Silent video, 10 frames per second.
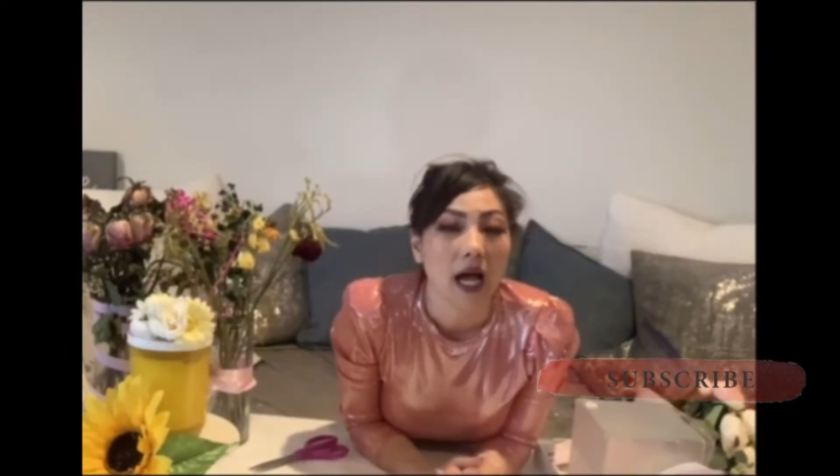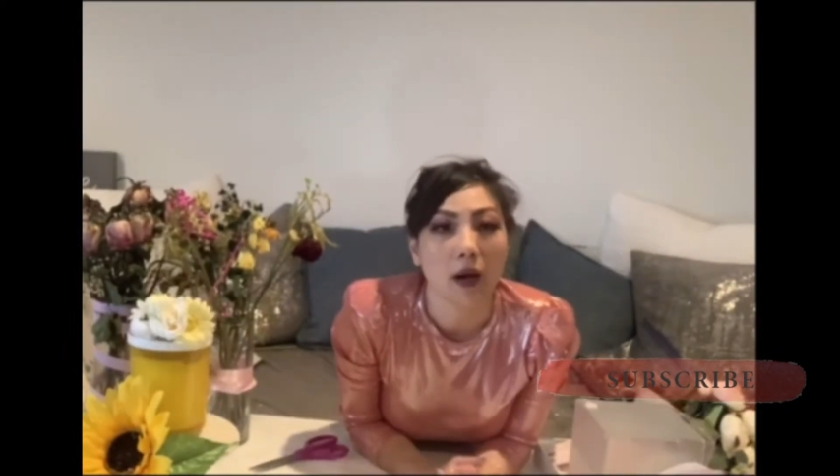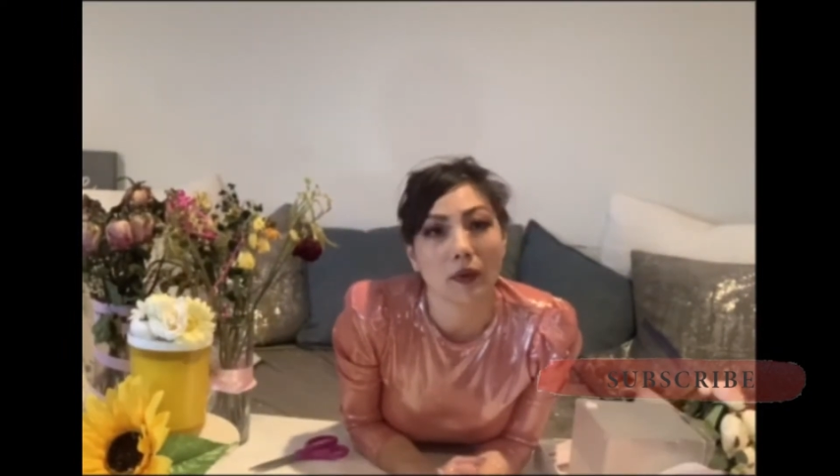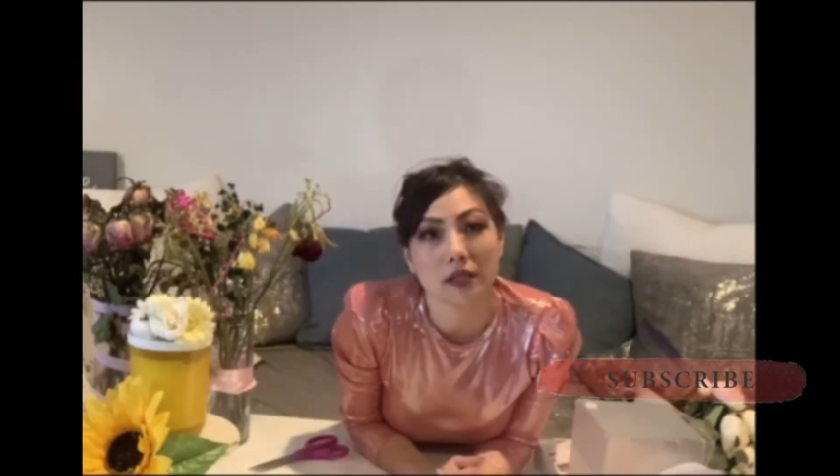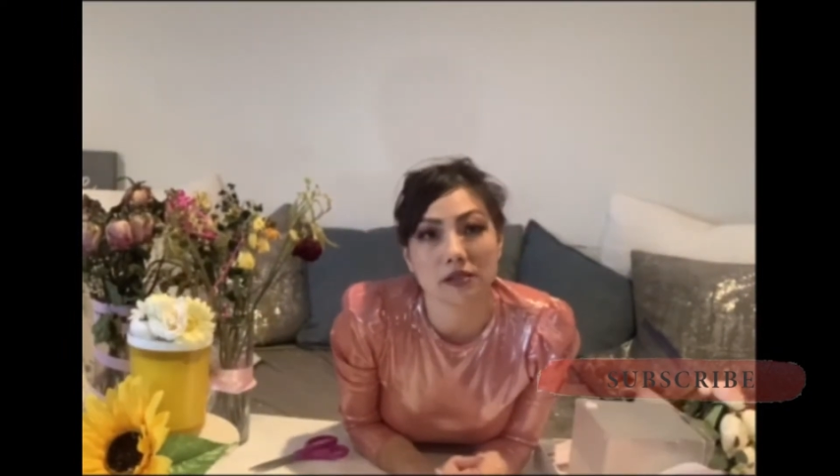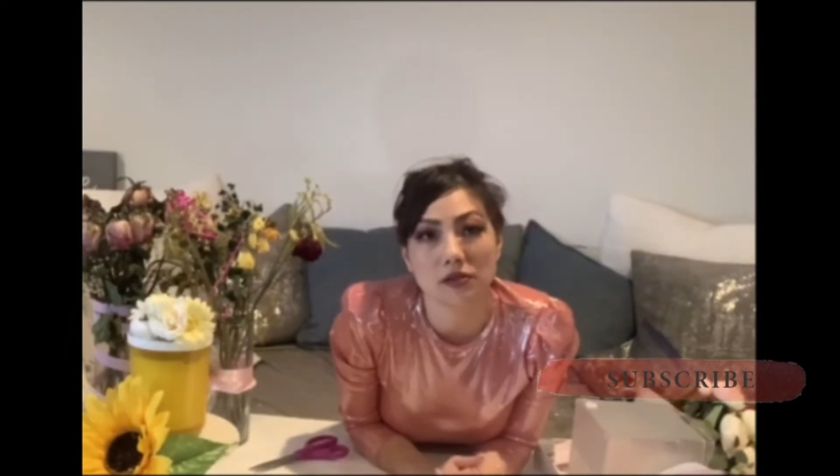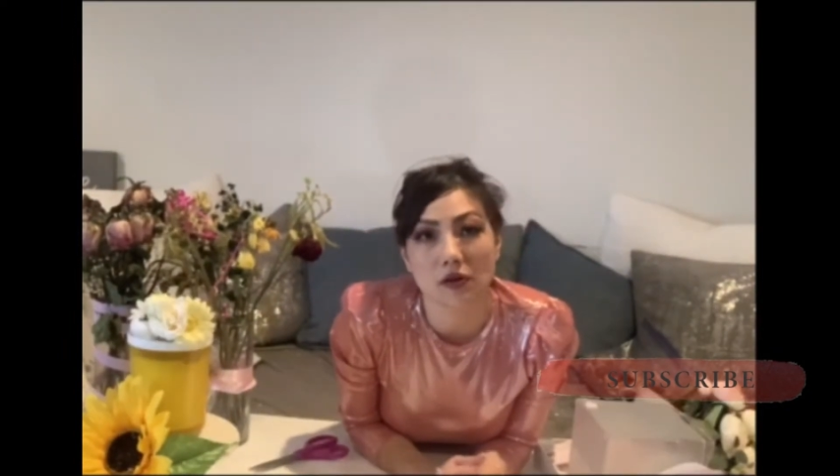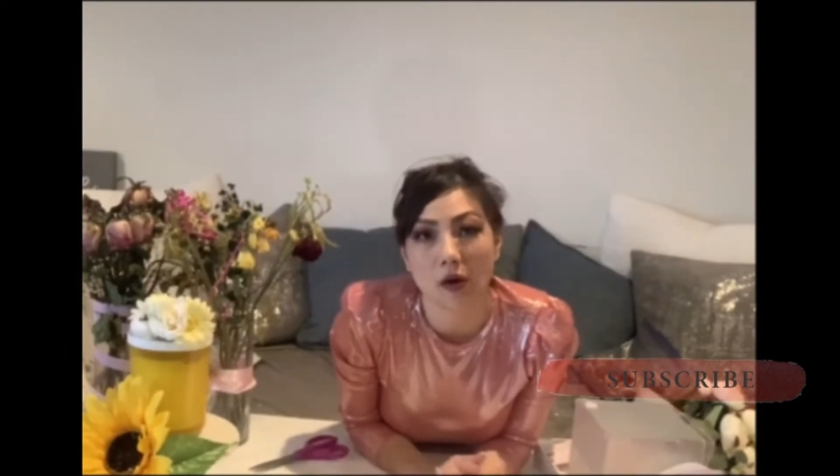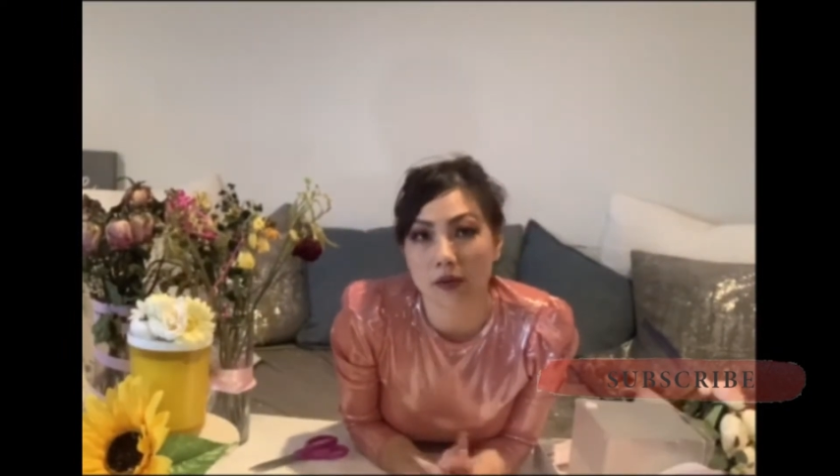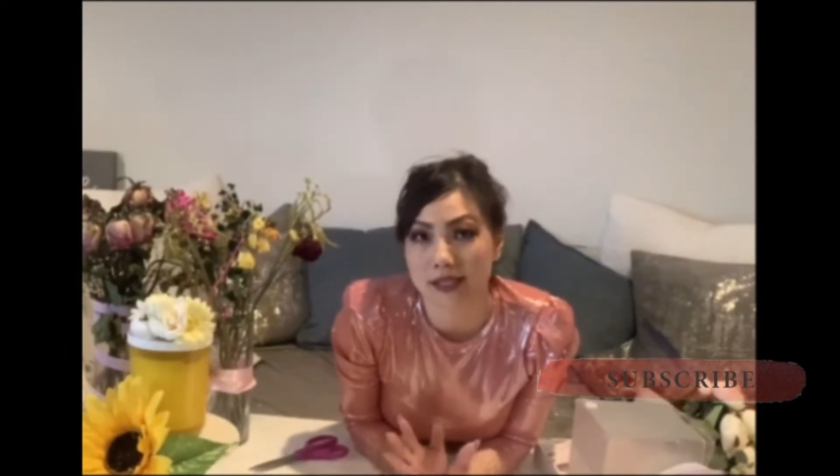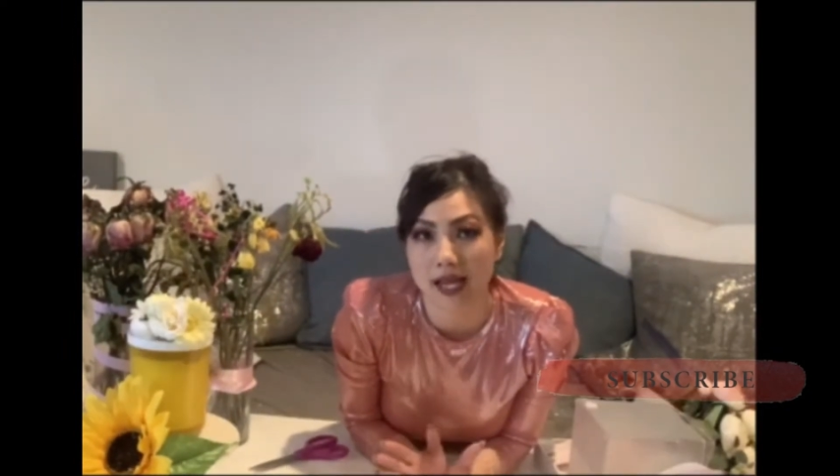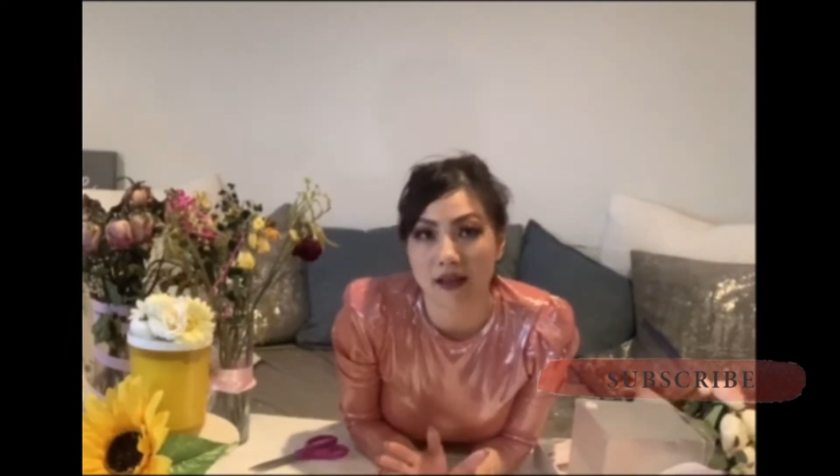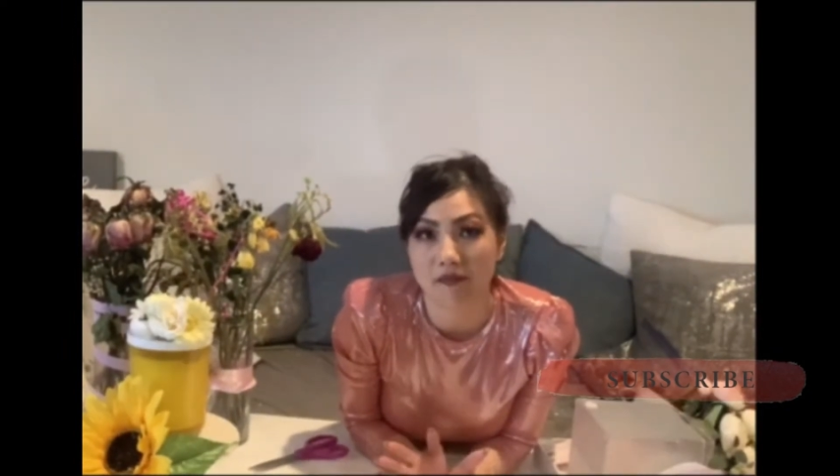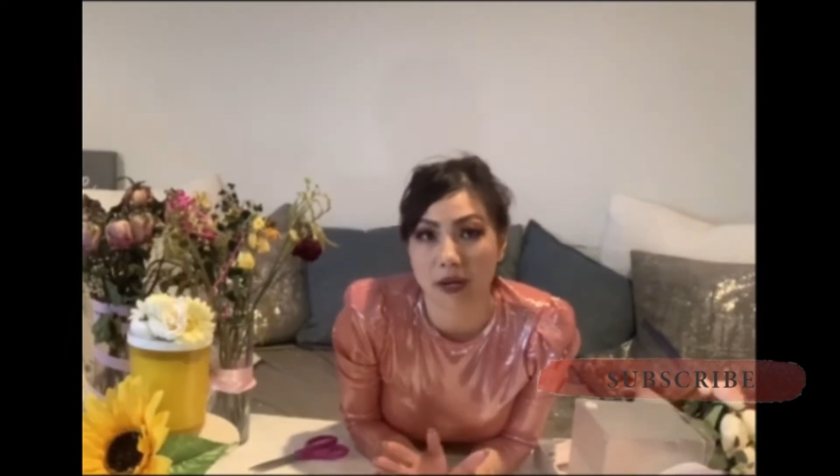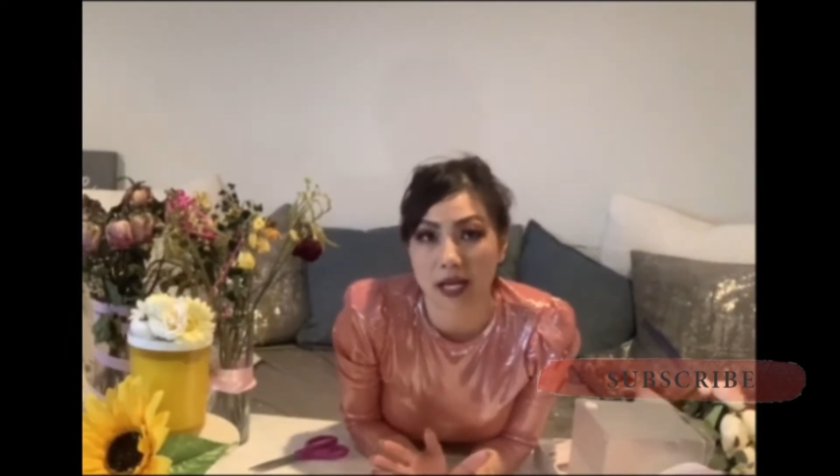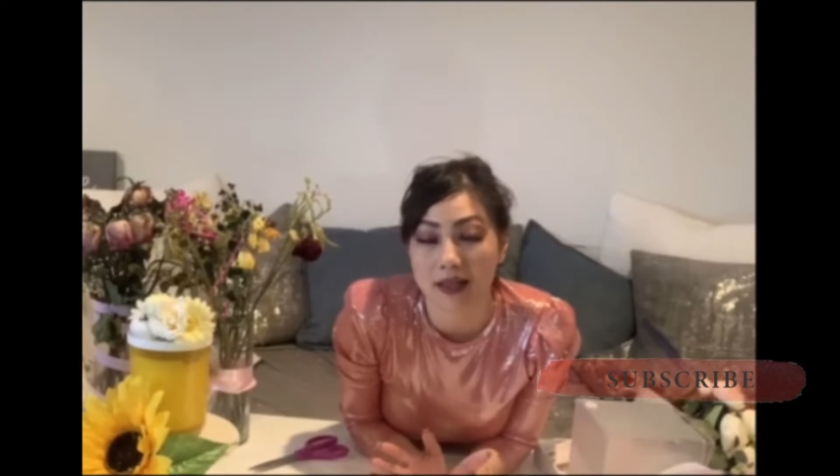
I want to always have my